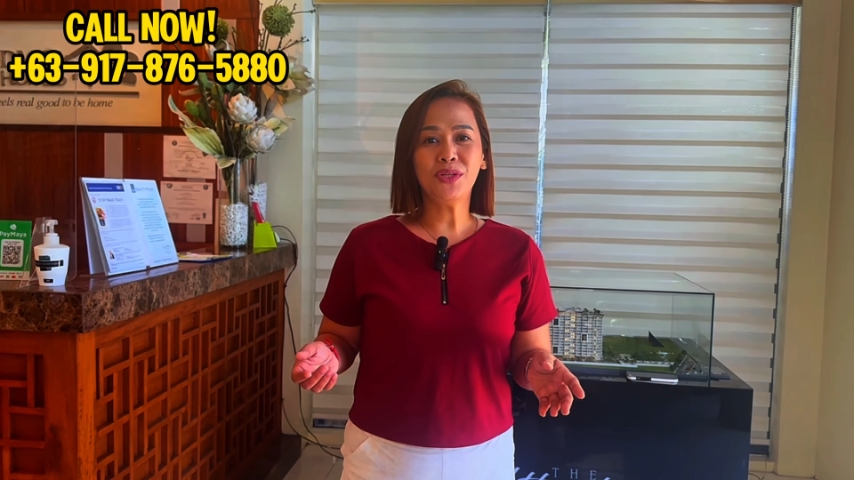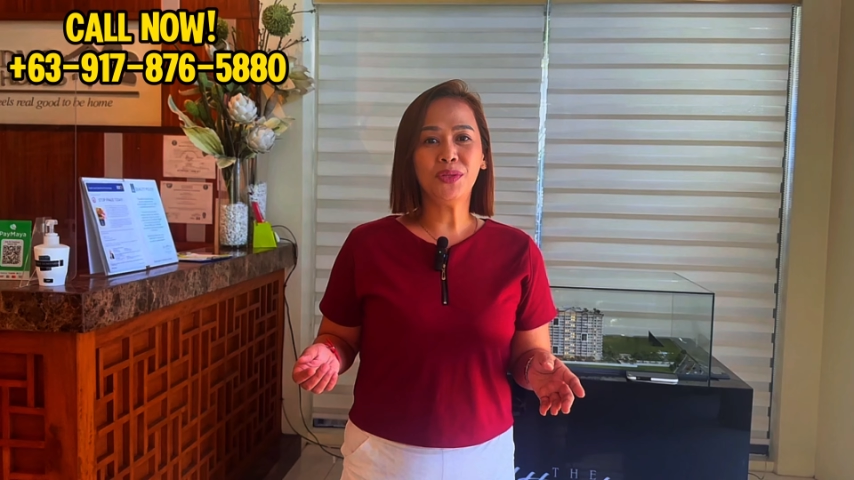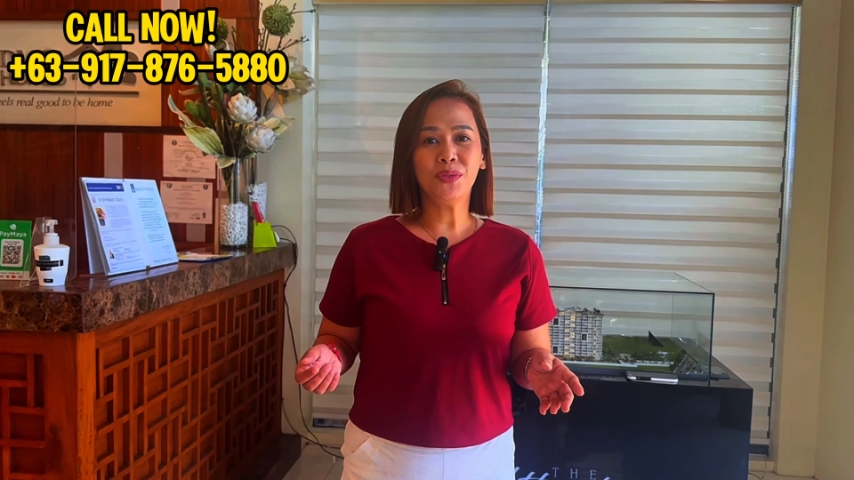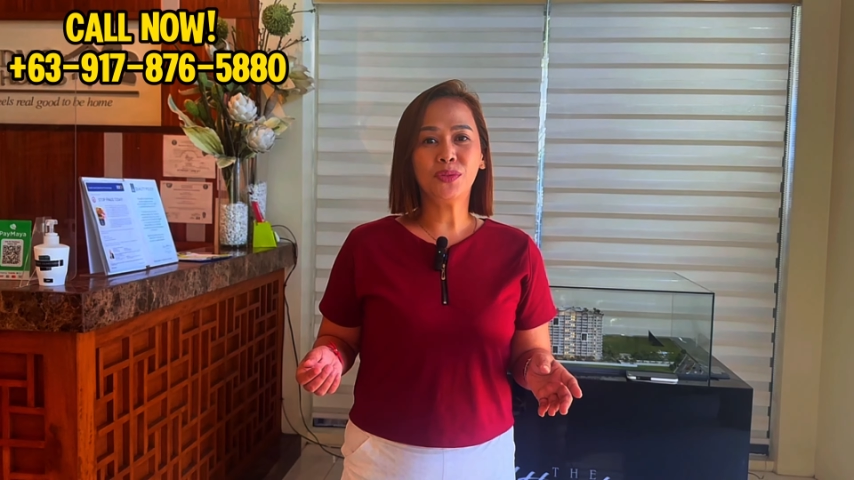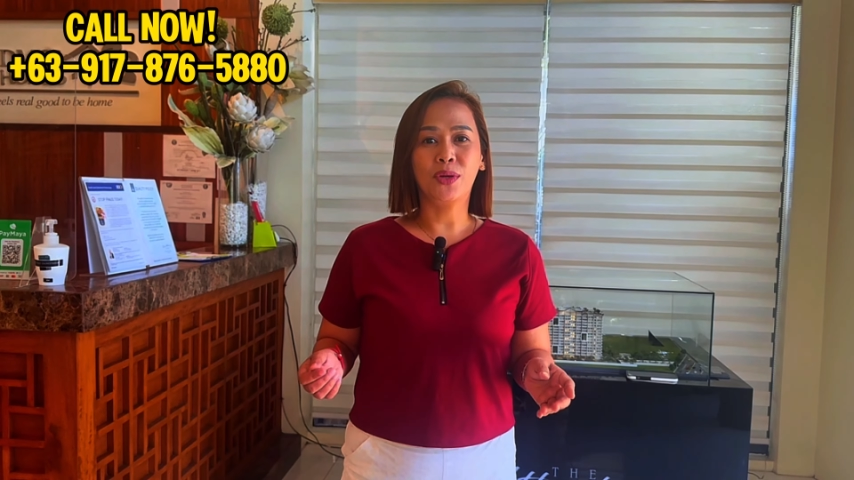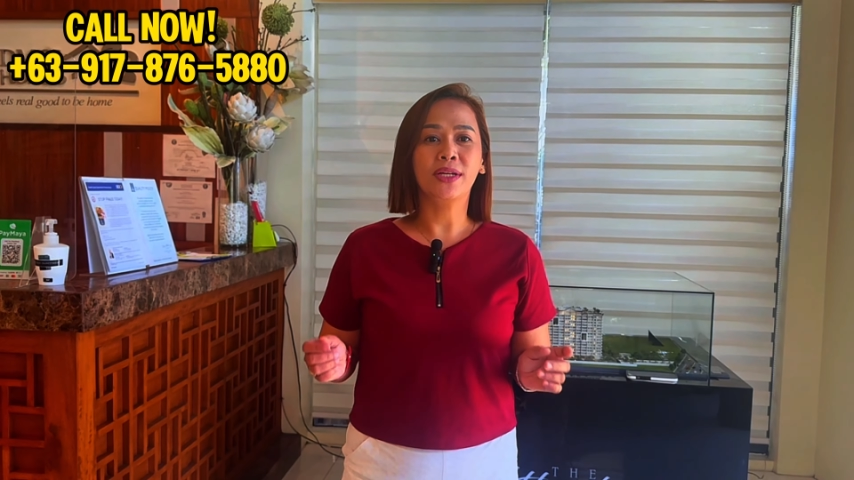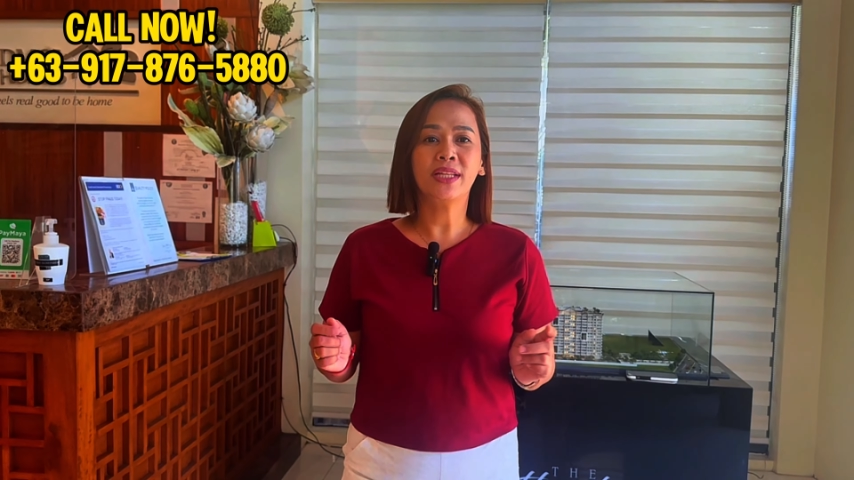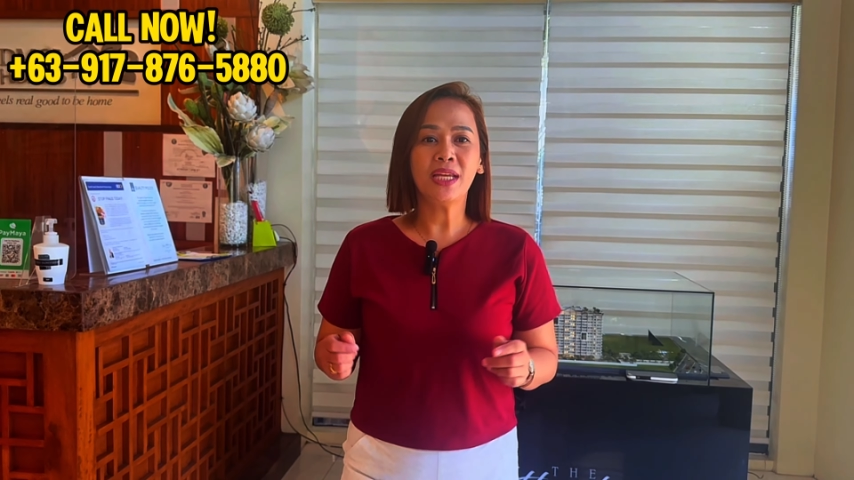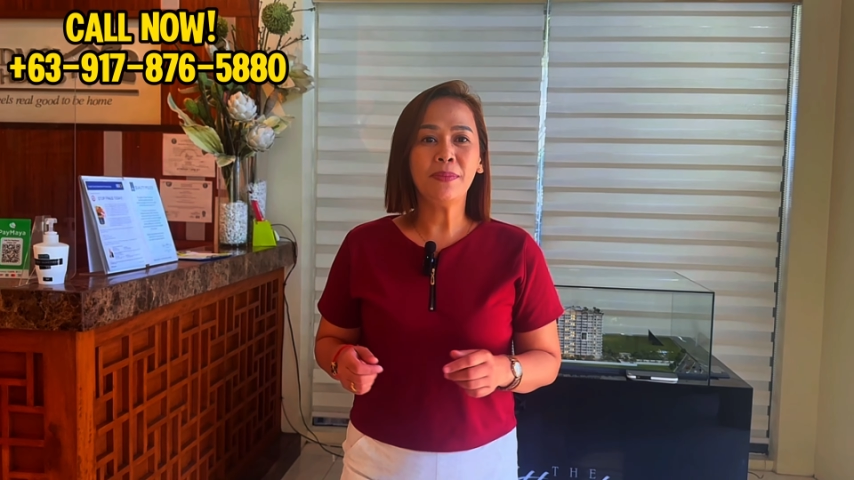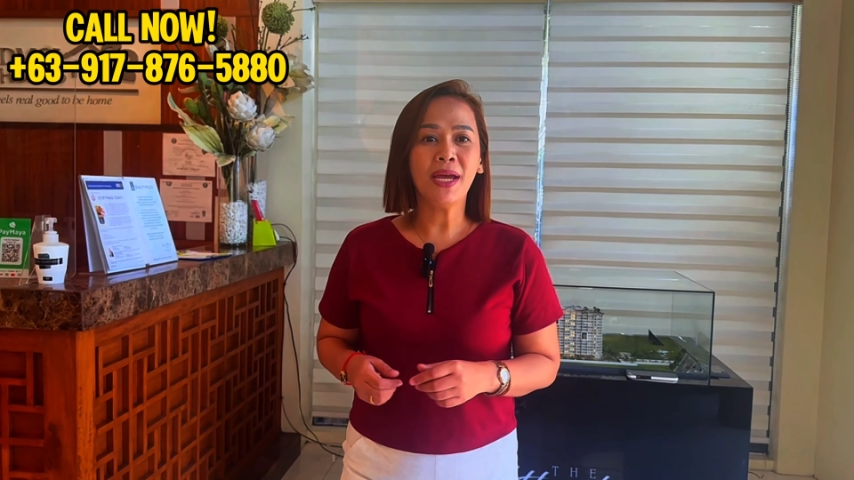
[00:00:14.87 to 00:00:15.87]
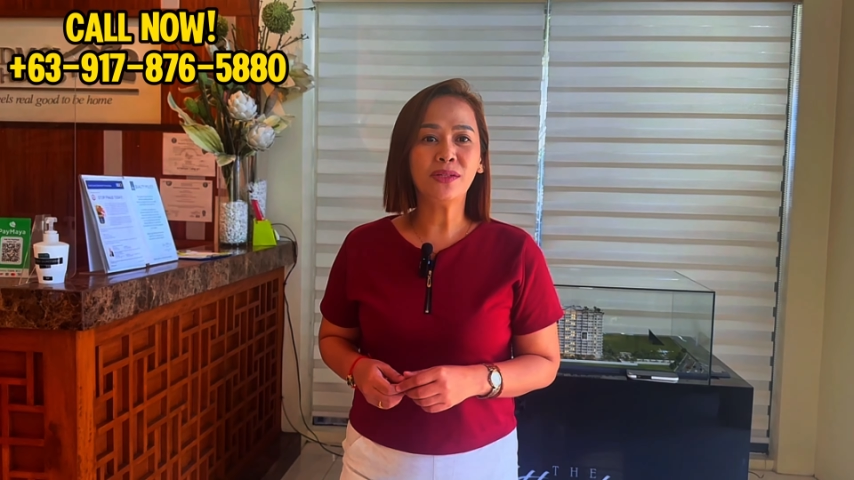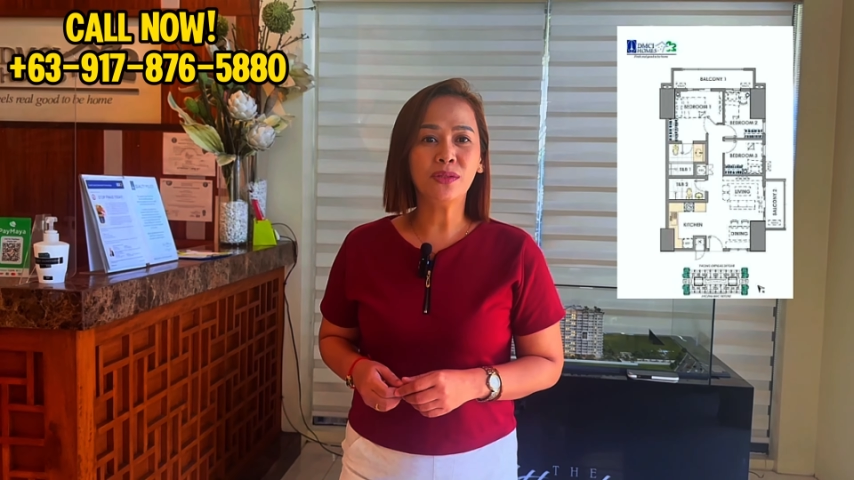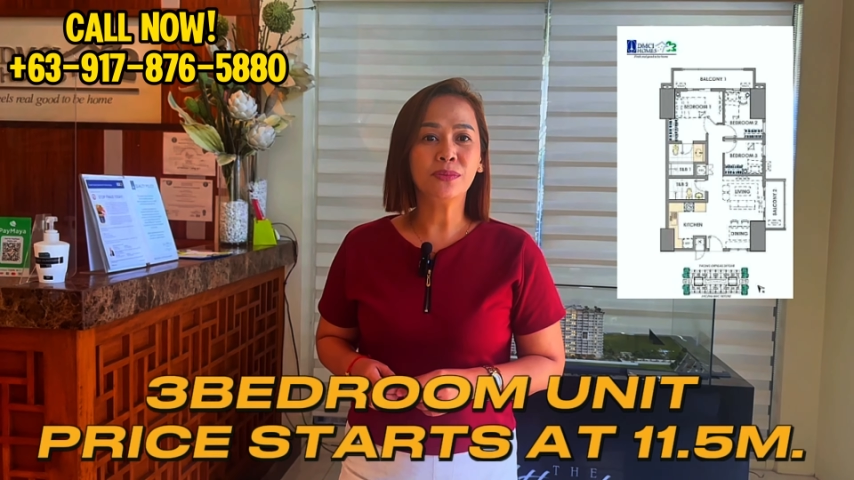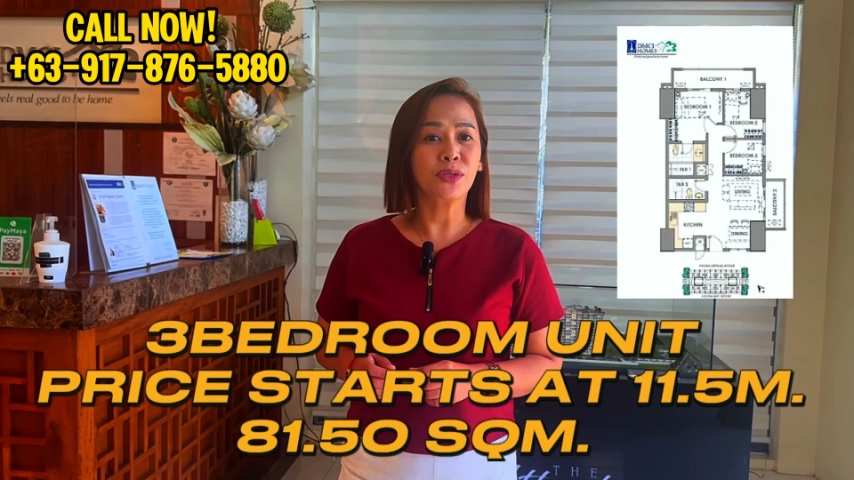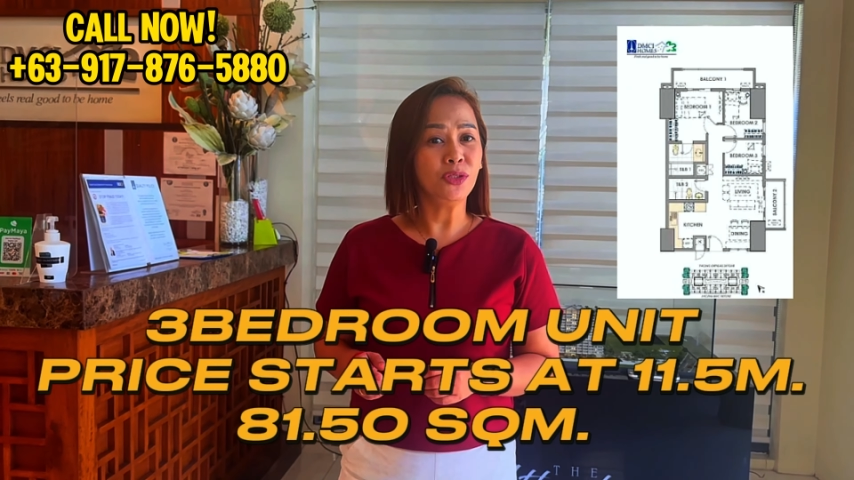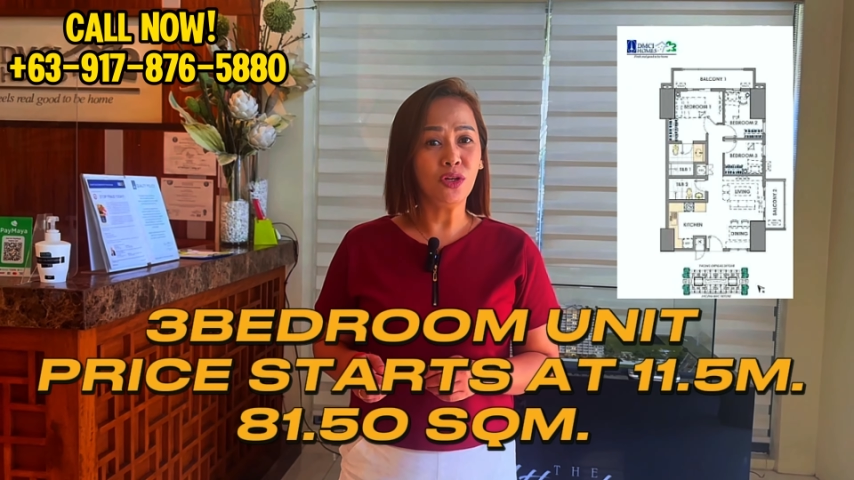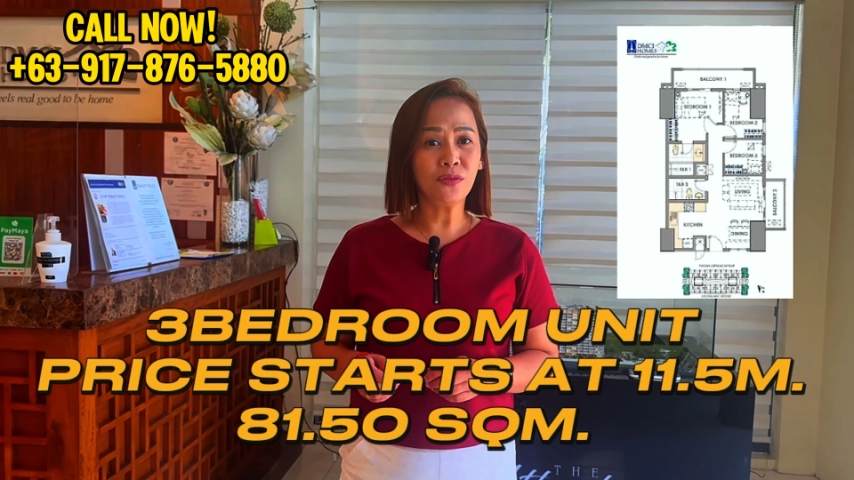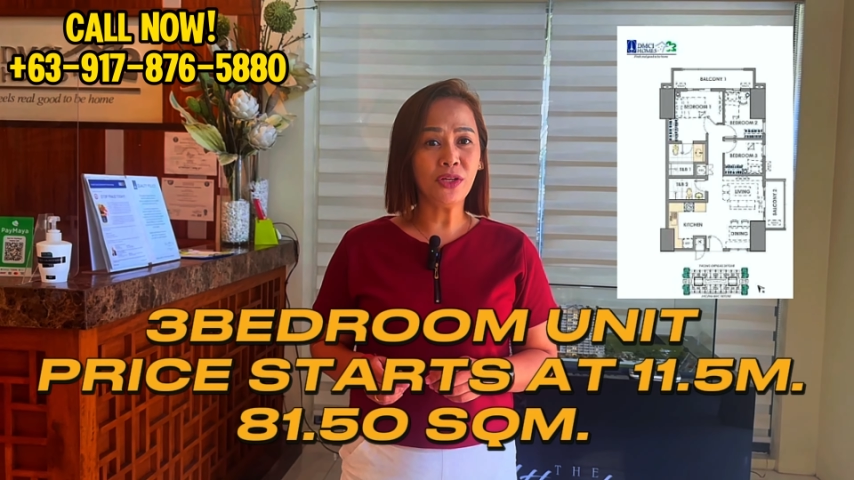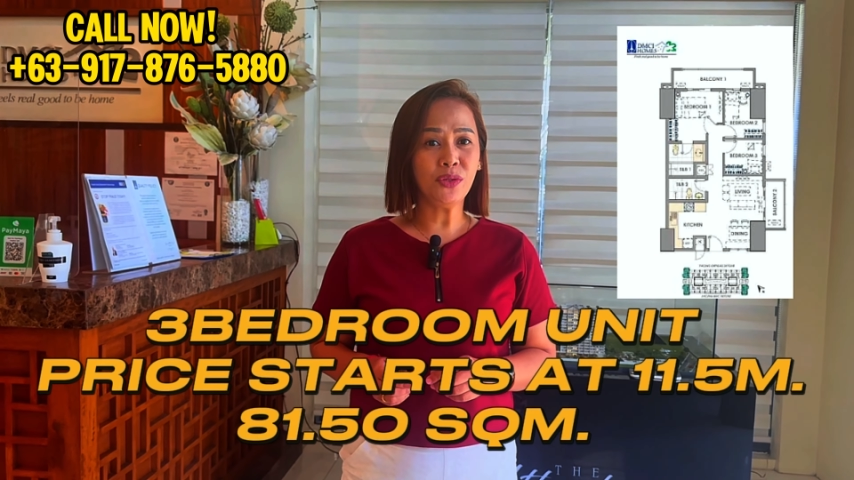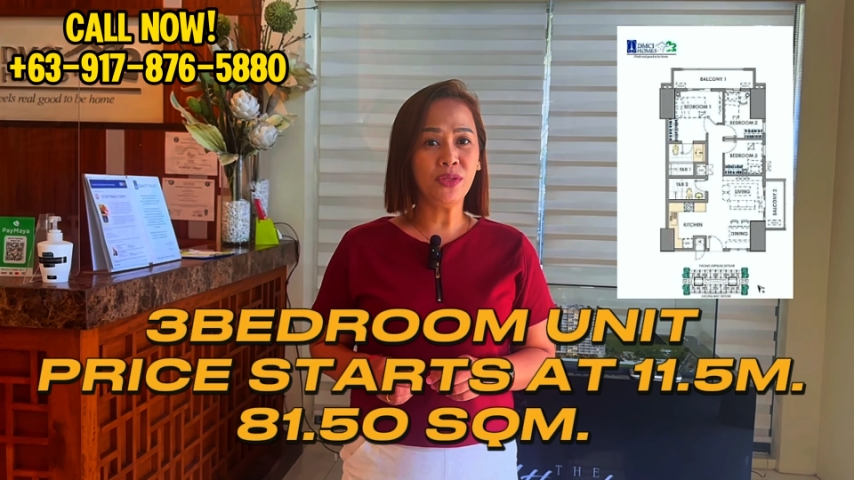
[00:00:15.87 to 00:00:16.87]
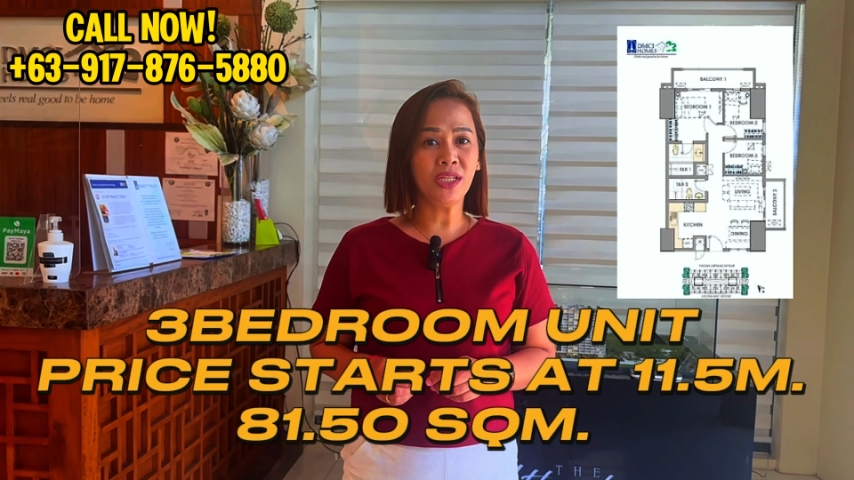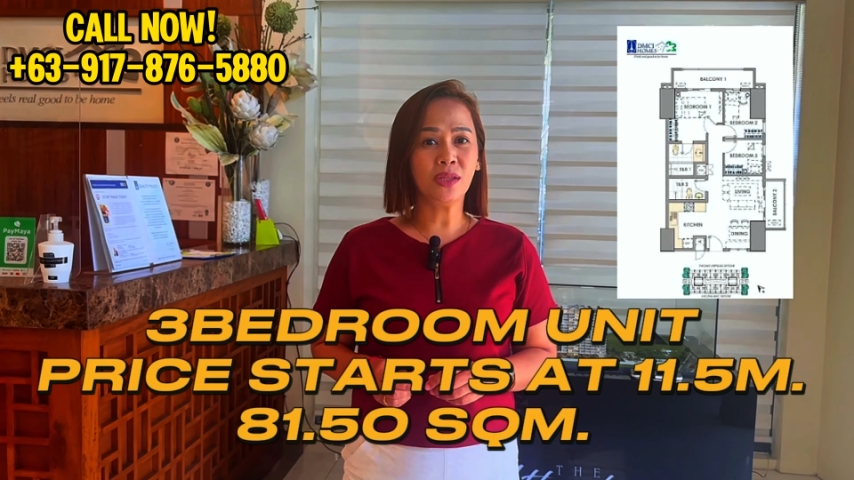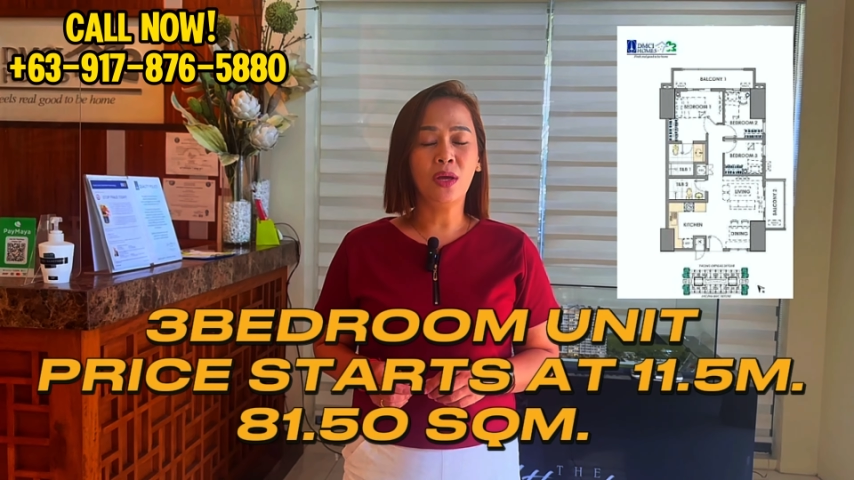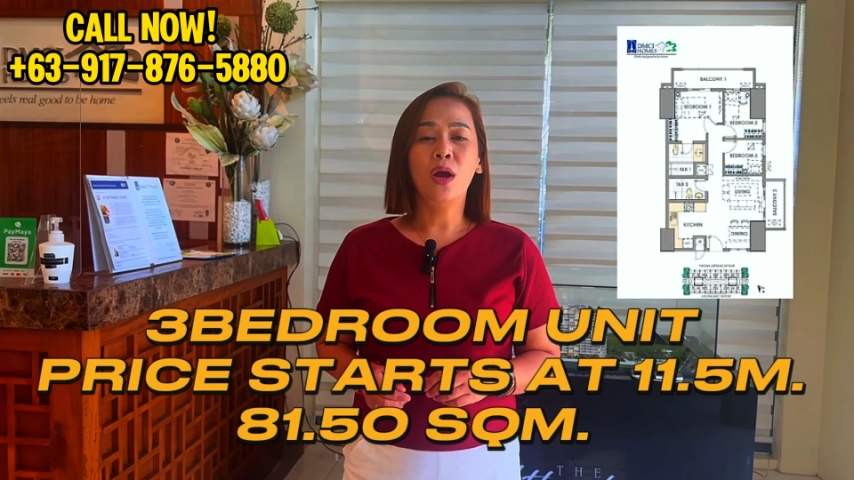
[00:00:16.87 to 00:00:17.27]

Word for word: to you to our three-bedroom turnover unit